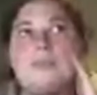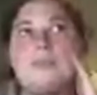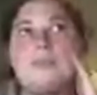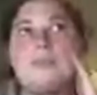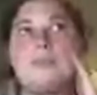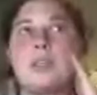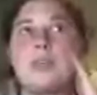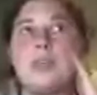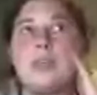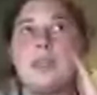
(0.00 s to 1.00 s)
So
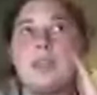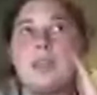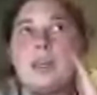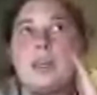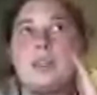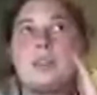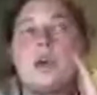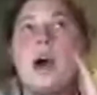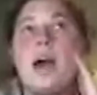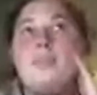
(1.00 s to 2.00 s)
I've never had more
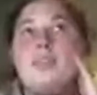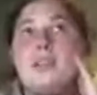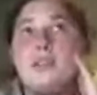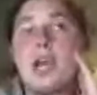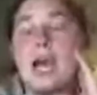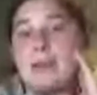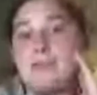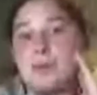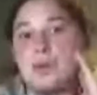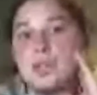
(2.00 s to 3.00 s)
than 2
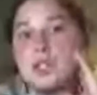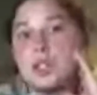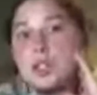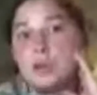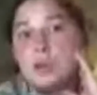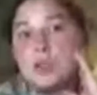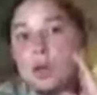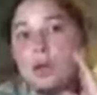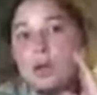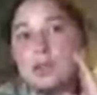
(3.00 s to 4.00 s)
dogs kind of
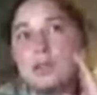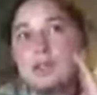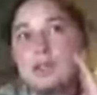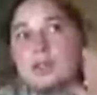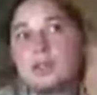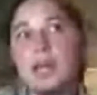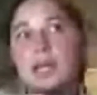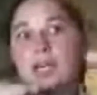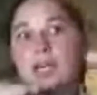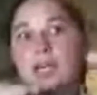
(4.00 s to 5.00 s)
competing at the
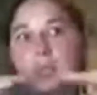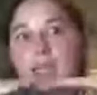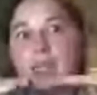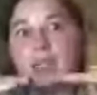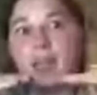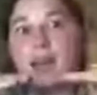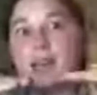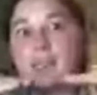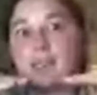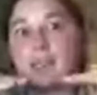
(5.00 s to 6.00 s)
highest level
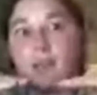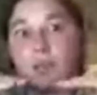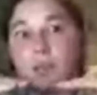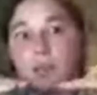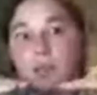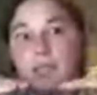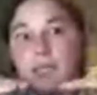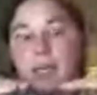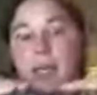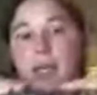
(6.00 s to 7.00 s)
at the same
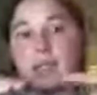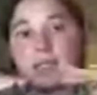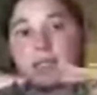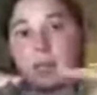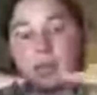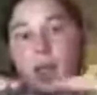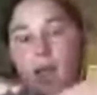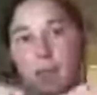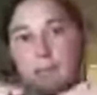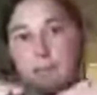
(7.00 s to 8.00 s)
time.
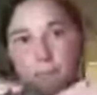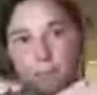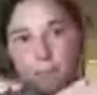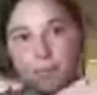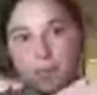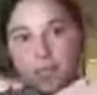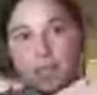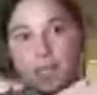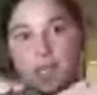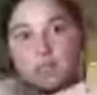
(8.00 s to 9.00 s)
So it's kind of like
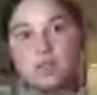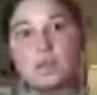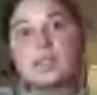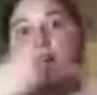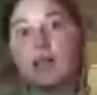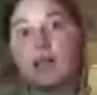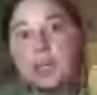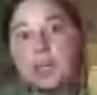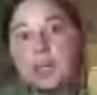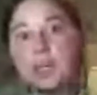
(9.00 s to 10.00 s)
what I said in the
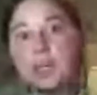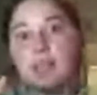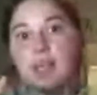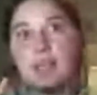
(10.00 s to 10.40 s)
very beginning